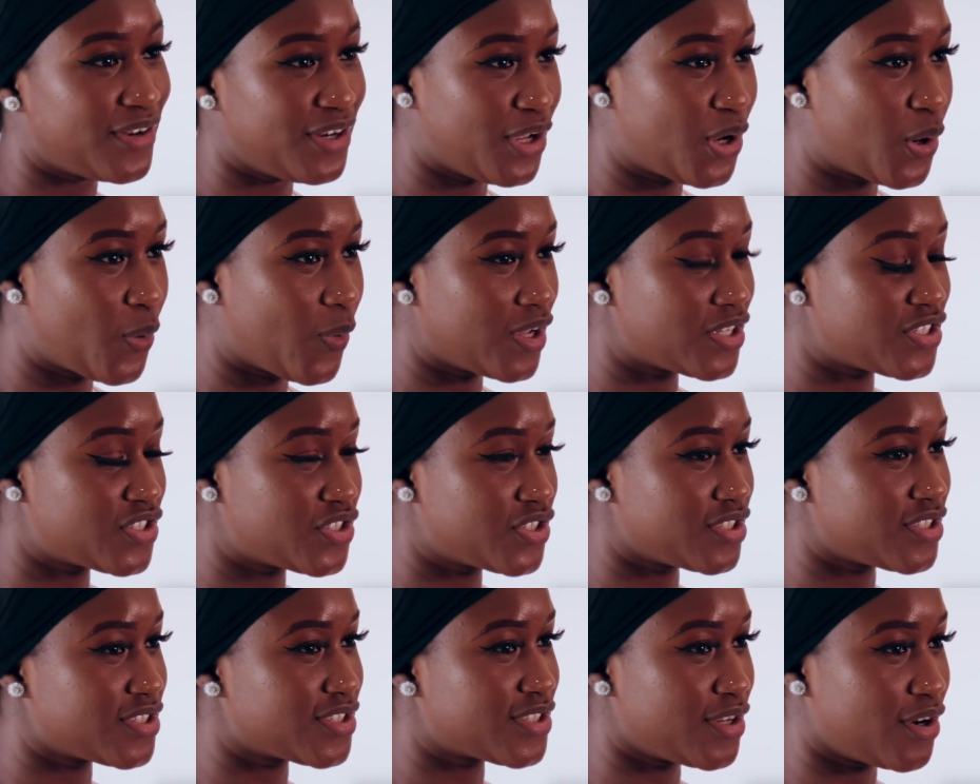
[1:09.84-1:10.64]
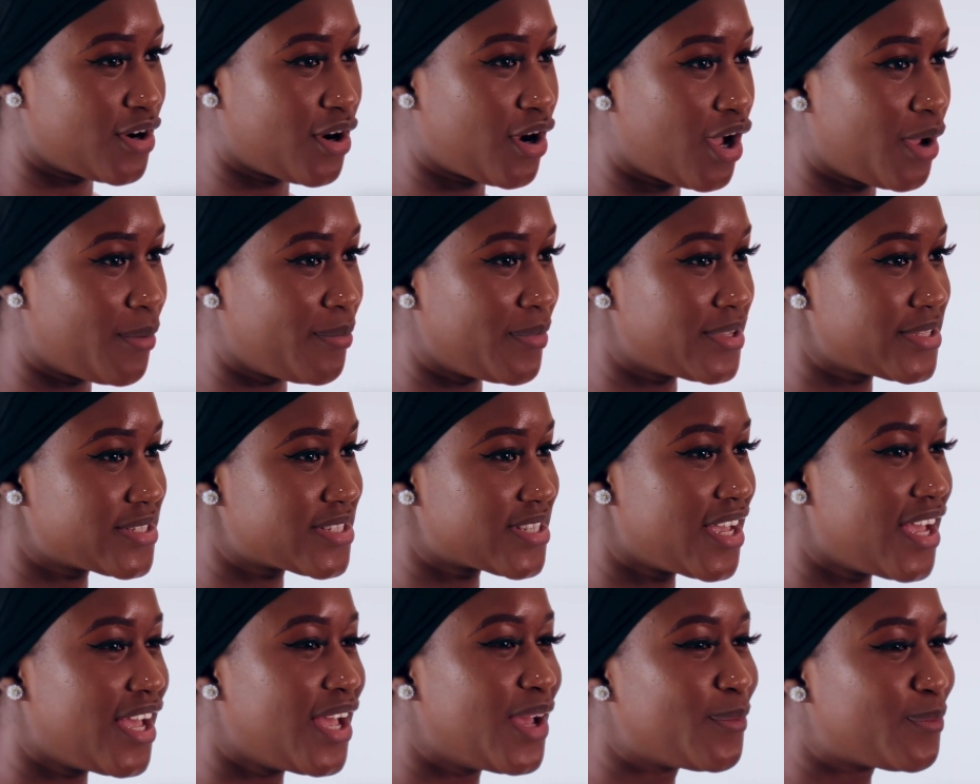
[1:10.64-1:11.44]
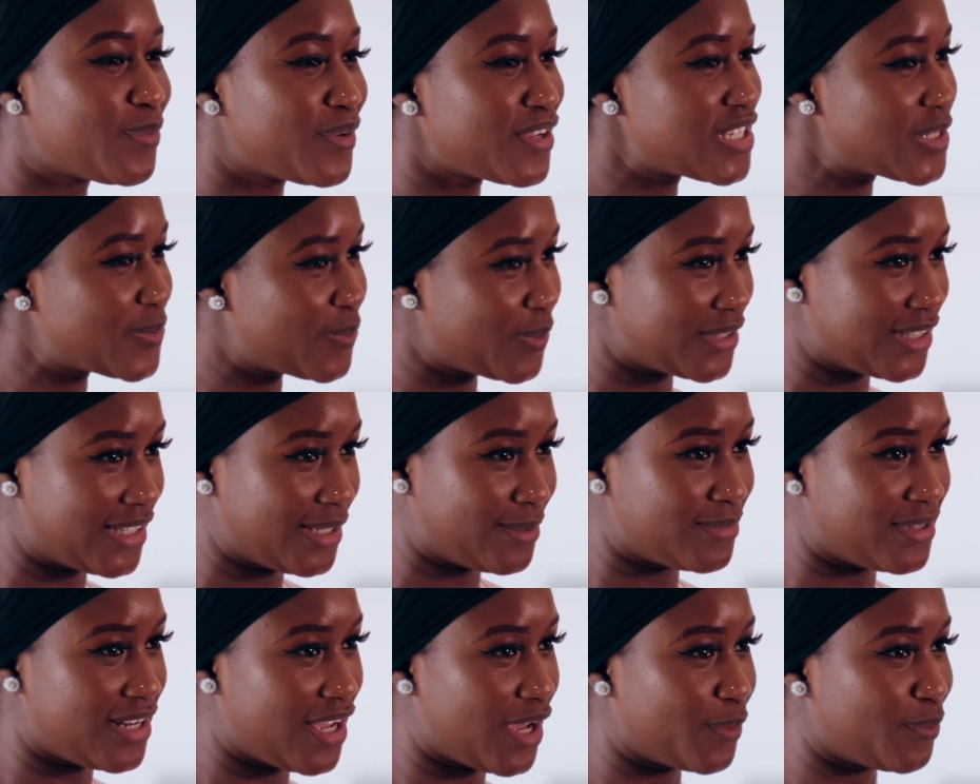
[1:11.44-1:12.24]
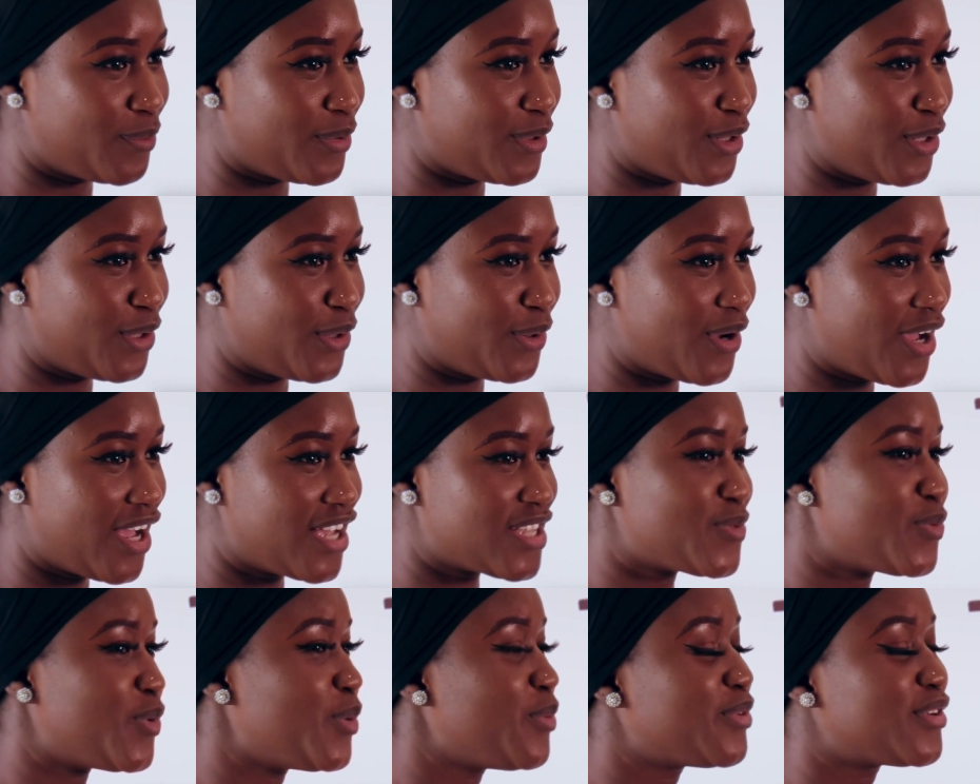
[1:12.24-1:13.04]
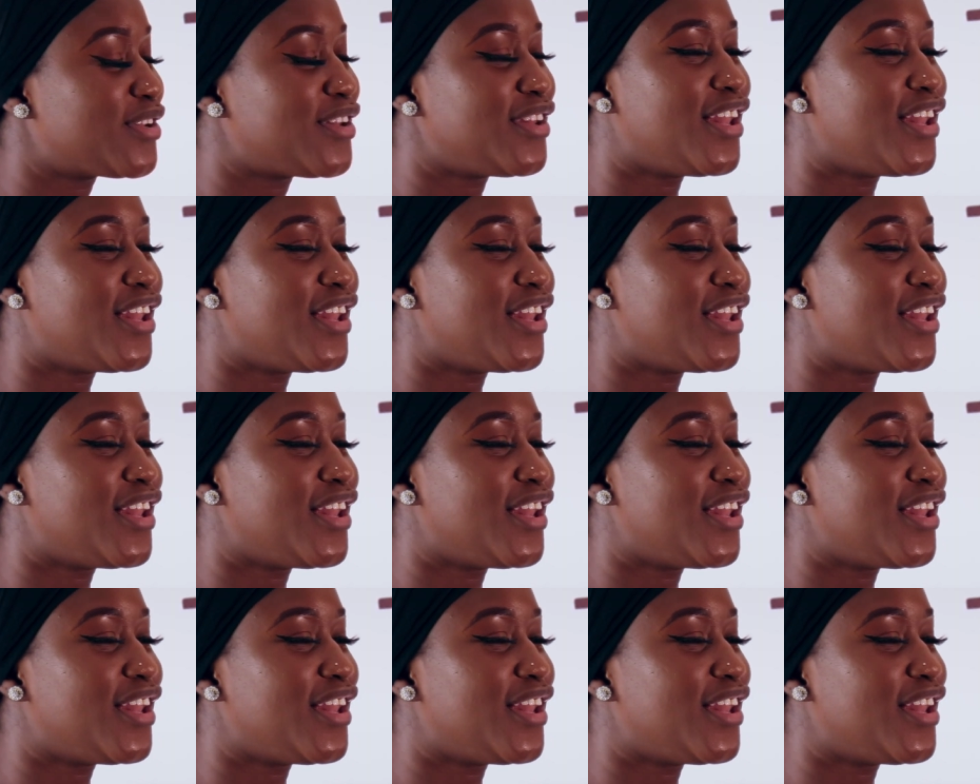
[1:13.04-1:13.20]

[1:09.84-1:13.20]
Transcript: any questions or comments, please put them down below, as we would